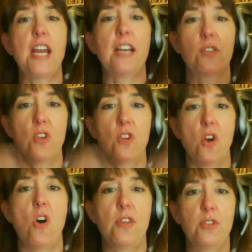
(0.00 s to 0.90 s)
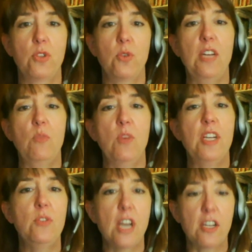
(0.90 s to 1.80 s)
the text on the screen
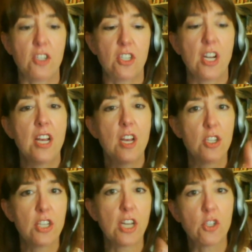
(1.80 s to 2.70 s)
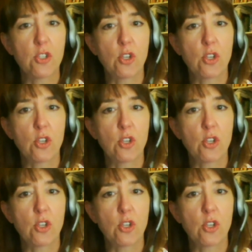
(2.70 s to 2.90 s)
when you touch a